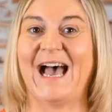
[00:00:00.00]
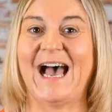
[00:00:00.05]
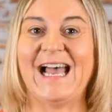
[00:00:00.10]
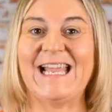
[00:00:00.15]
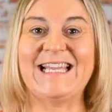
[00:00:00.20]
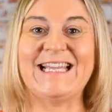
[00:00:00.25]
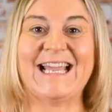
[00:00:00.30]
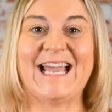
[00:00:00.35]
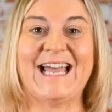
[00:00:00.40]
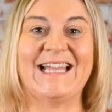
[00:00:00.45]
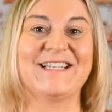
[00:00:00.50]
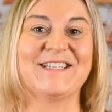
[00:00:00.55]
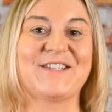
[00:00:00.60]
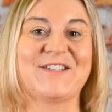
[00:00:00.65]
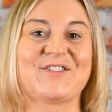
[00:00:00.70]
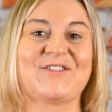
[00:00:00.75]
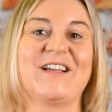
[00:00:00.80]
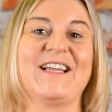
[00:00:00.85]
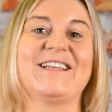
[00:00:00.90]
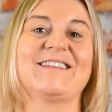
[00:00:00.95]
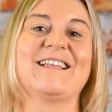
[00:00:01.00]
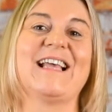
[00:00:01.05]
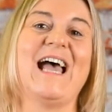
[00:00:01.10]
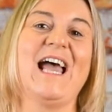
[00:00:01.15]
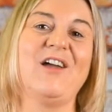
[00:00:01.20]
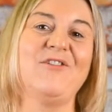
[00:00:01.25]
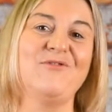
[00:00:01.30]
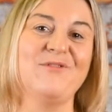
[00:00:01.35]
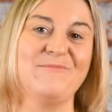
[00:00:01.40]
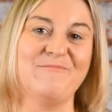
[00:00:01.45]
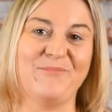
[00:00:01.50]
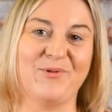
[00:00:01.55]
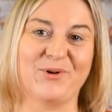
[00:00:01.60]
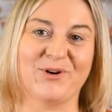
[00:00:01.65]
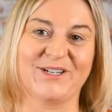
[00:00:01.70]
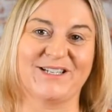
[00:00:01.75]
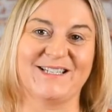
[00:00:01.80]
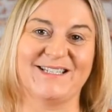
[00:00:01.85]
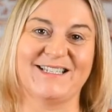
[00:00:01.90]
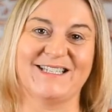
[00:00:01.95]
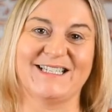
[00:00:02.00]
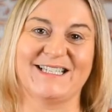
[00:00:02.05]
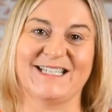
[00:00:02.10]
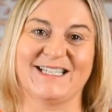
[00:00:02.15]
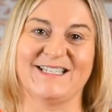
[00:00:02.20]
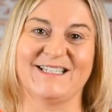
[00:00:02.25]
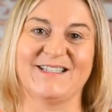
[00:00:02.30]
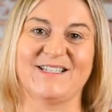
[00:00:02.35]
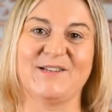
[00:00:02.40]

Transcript: I can't stress how important it is